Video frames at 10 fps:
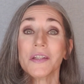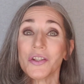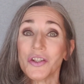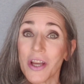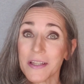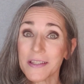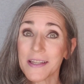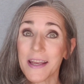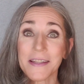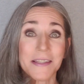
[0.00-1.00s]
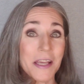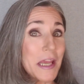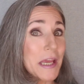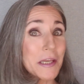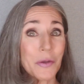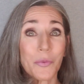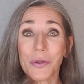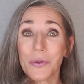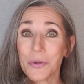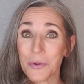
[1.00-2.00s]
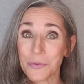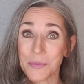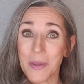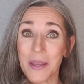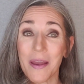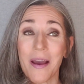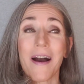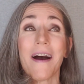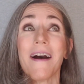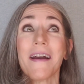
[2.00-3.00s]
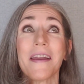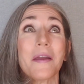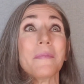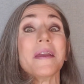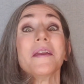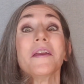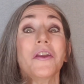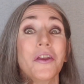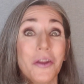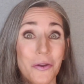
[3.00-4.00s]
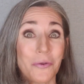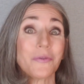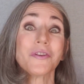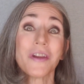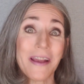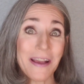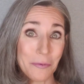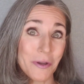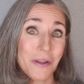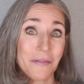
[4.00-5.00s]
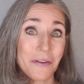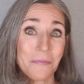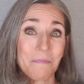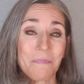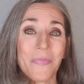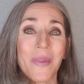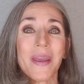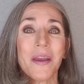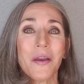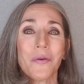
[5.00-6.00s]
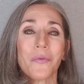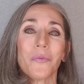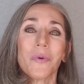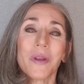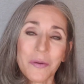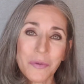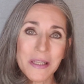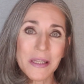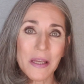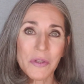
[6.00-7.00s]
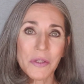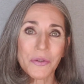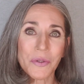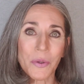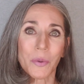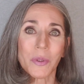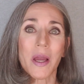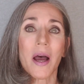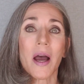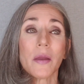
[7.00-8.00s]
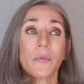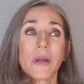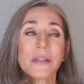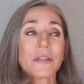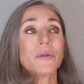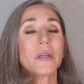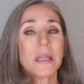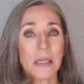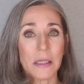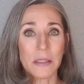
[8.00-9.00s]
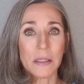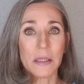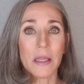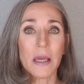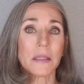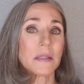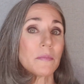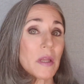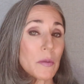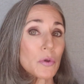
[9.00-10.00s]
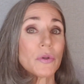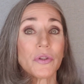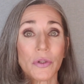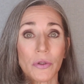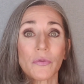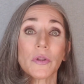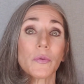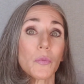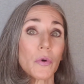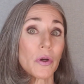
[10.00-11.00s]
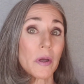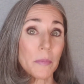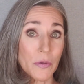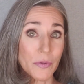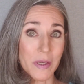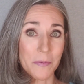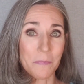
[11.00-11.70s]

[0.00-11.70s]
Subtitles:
Just ask anyone who knows me. I am a huge animal lover. When I was 11 years old, I rescued a kitten that some neighborhood children were abusing.